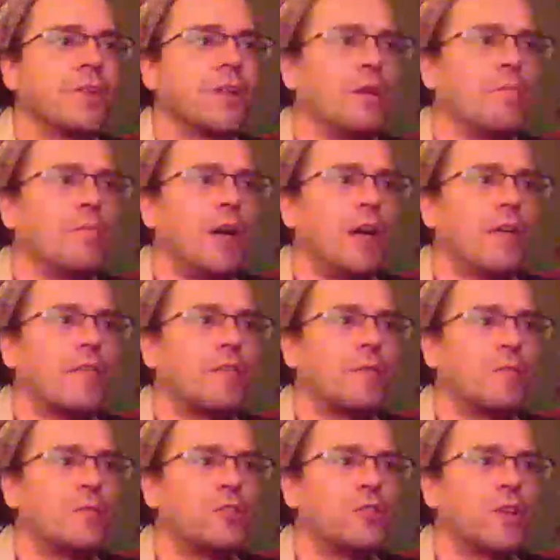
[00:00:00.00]
And model
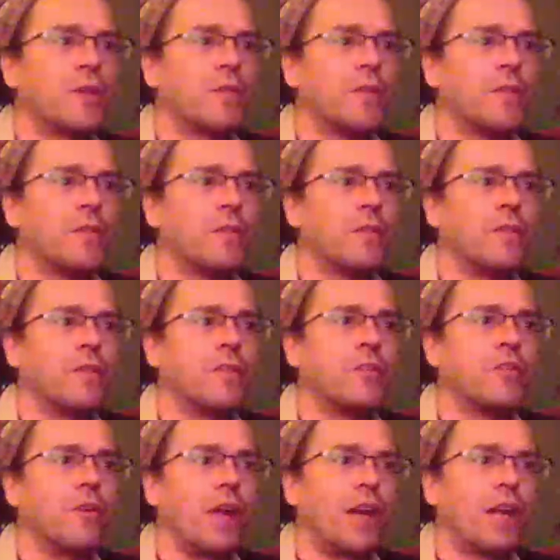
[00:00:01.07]
from Strength with
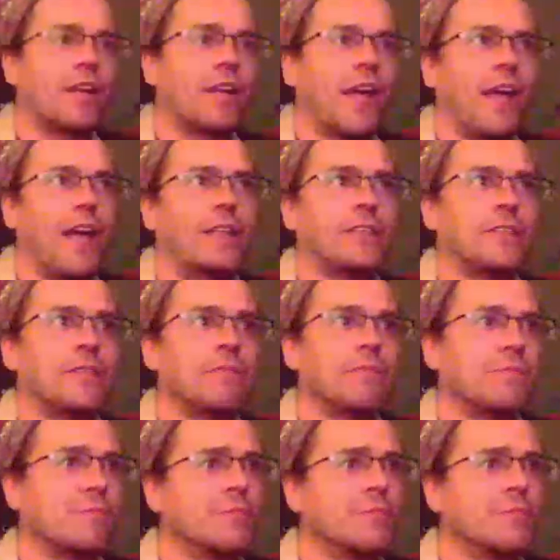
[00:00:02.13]
Credit Cats.